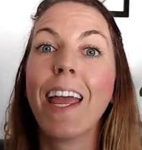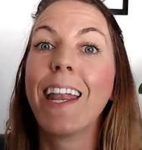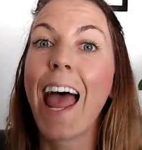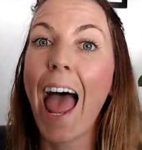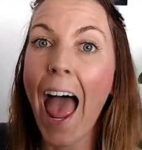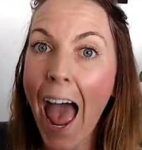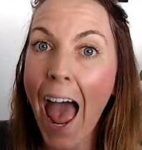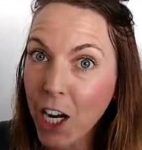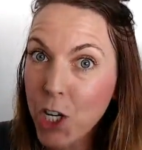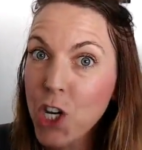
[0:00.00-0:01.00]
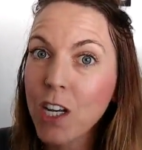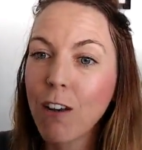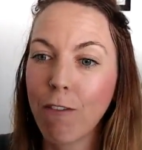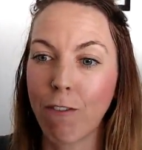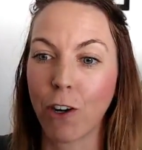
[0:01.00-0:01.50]
an
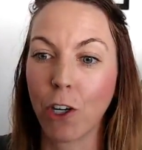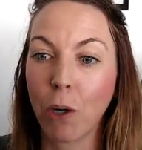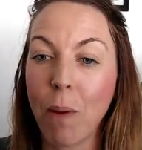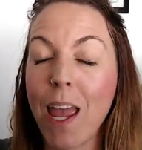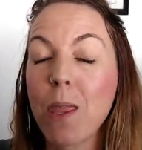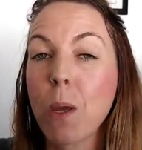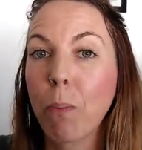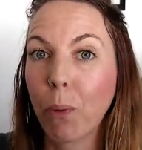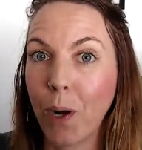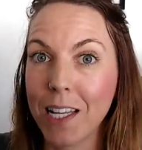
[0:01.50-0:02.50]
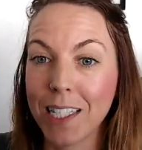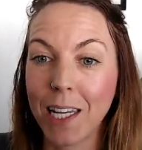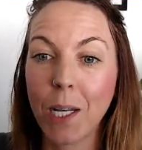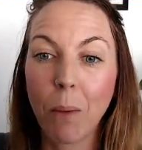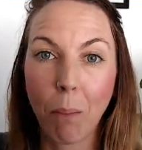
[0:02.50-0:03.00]
action verb in the
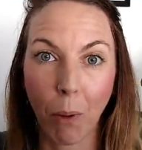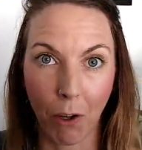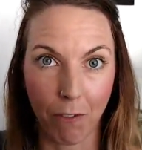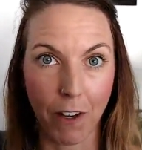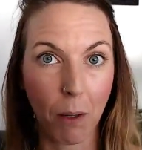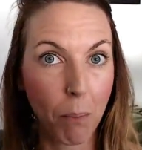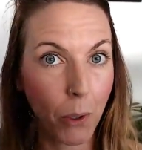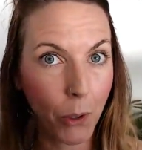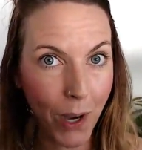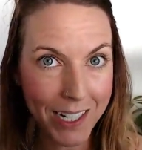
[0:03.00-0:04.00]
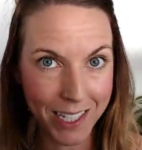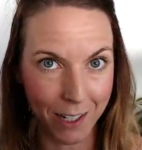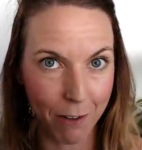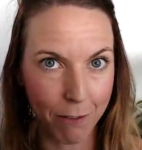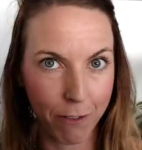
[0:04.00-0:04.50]
present perfect
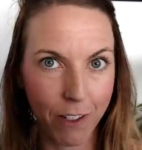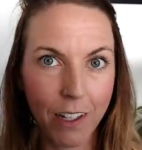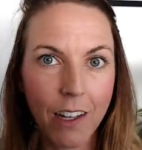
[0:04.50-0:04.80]
progressive.